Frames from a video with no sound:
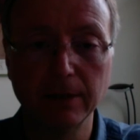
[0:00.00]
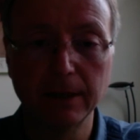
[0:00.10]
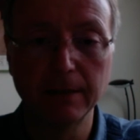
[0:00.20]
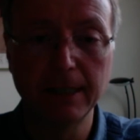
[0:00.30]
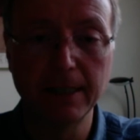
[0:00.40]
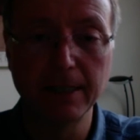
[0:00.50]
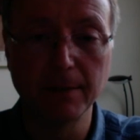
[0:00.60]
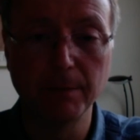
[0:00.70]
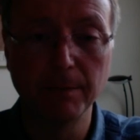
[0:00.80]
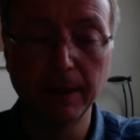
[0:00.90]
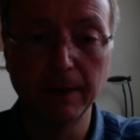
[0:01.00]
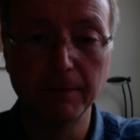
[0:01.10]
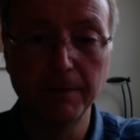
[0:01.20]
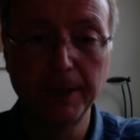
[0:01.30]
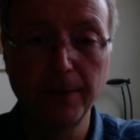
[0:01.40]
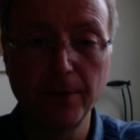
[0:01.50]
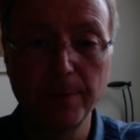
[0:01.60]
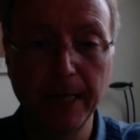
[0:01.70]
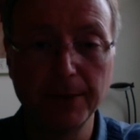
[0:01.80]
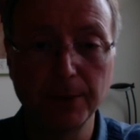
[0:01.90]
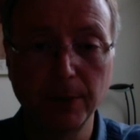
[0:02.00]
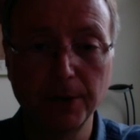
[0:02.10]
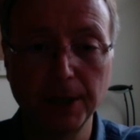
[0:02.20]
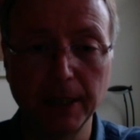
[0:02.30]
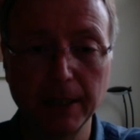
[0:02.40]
that this is a video you're about to watch and